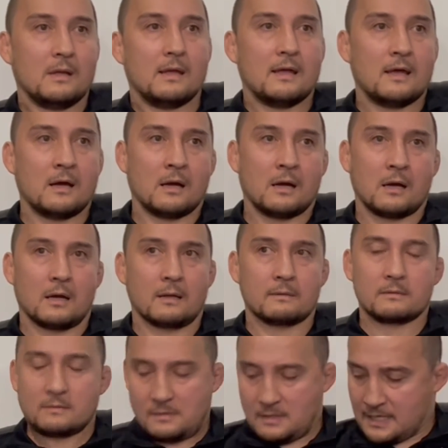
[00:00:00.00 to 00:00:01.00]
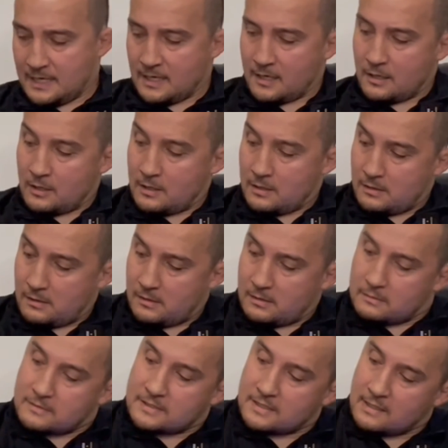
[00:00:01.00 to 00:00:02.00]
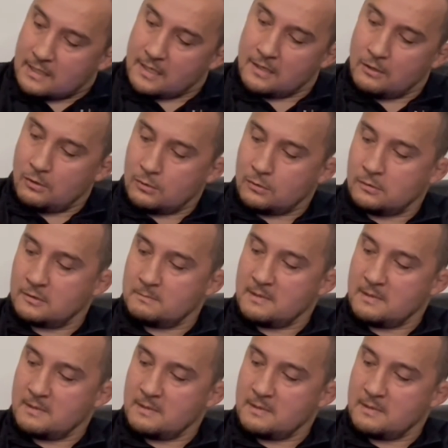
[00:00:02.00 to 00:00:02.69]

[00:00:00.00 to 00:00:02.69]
Like I got a hole